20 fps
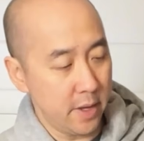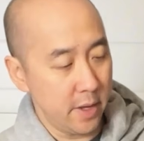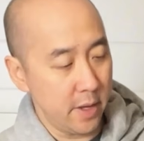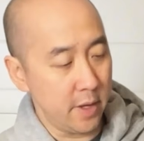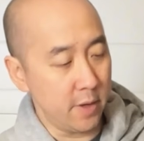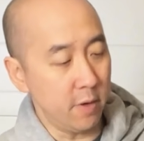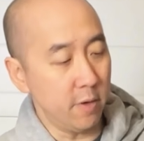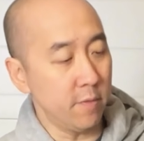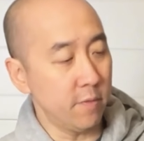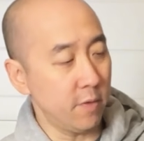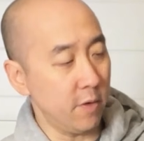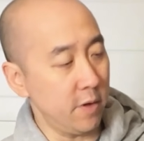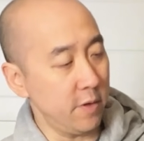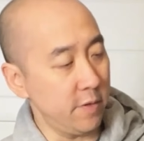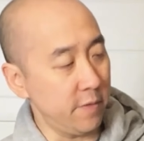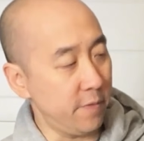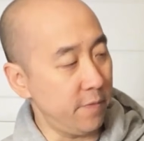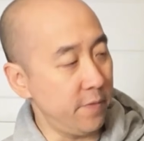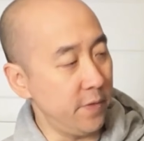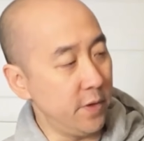And overall,
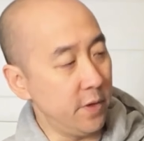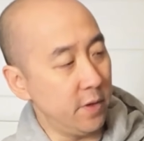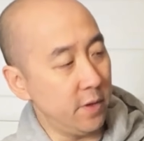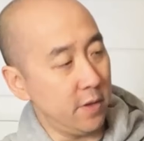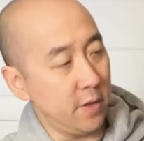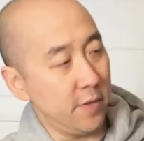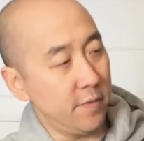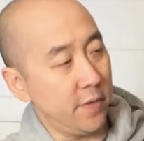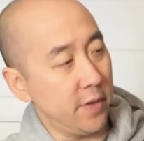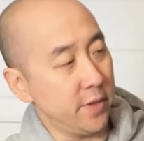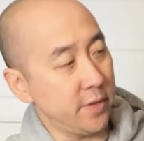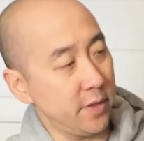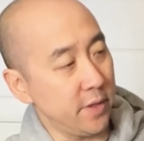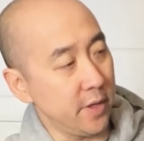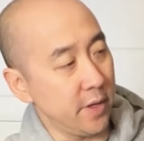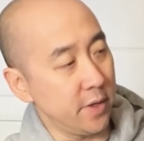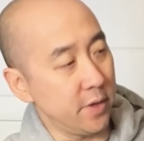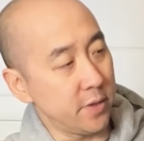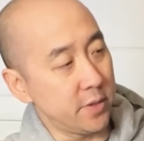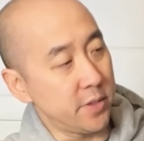the feel of like
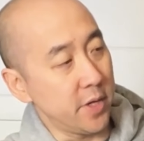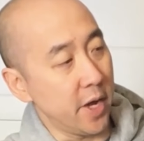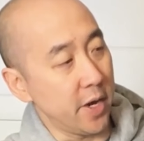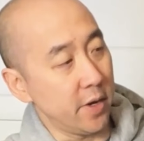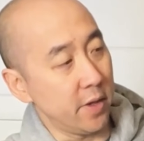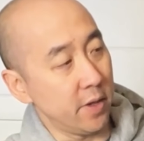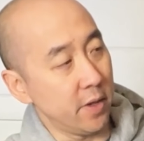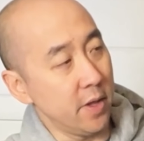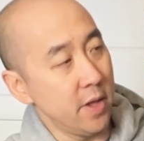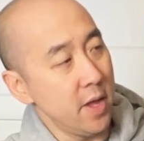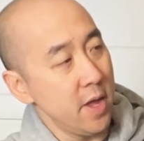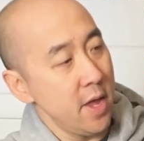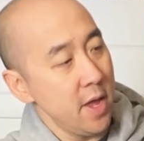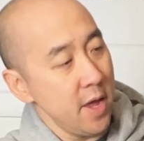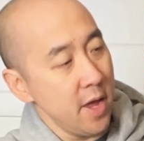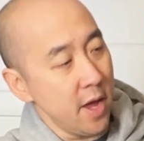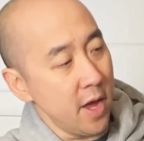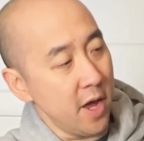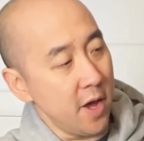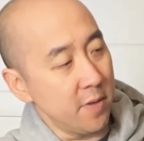the inner channel
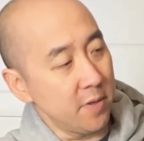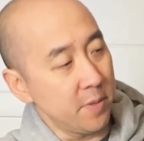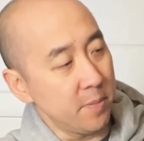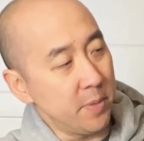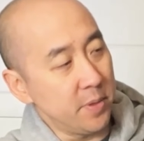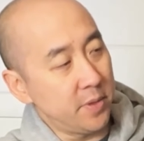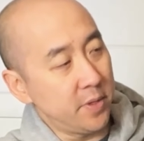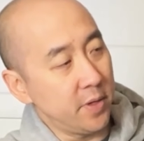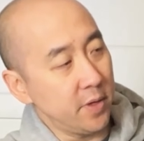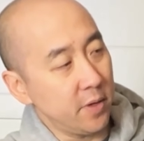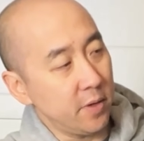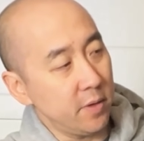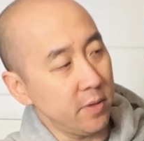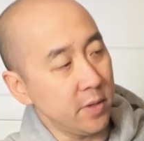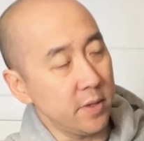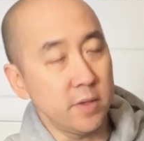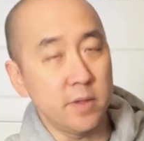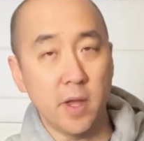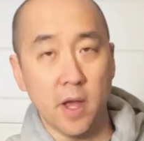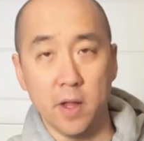The material, you
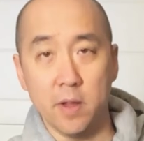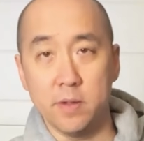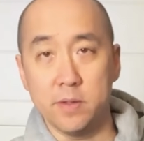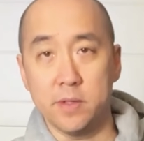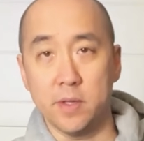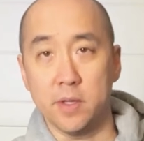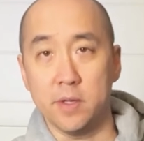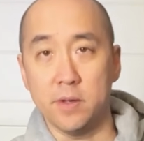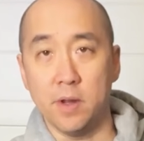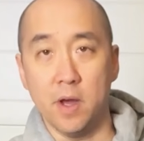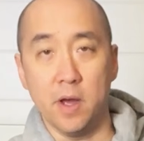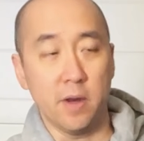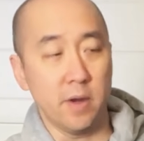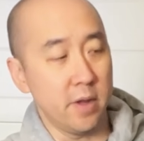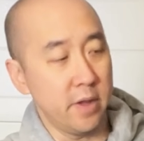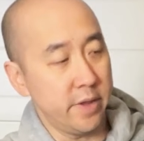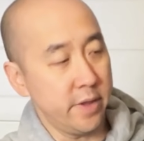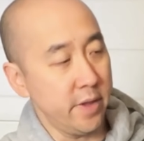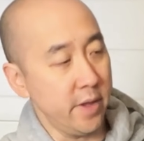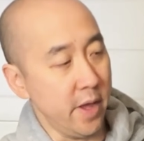can tell it's like not
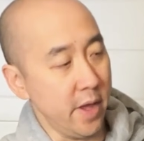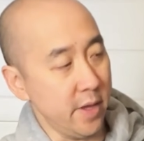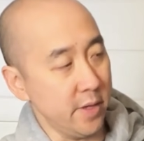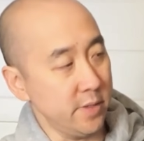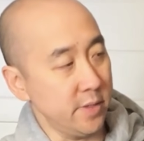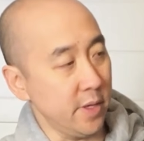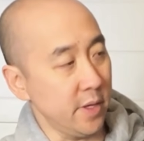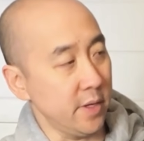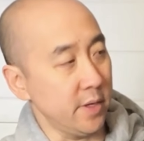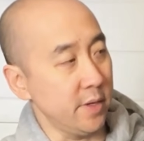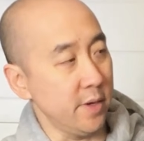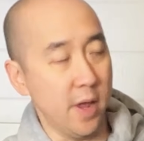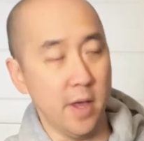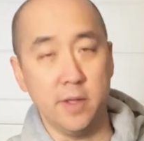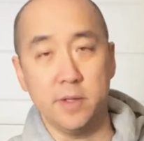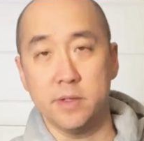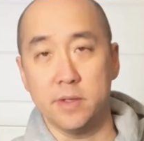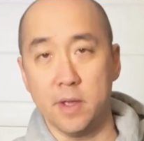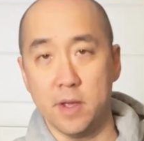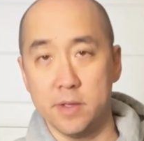as like
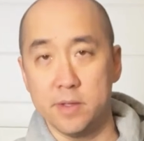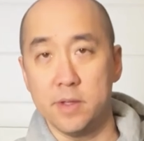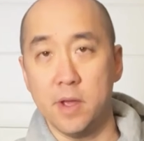nice as the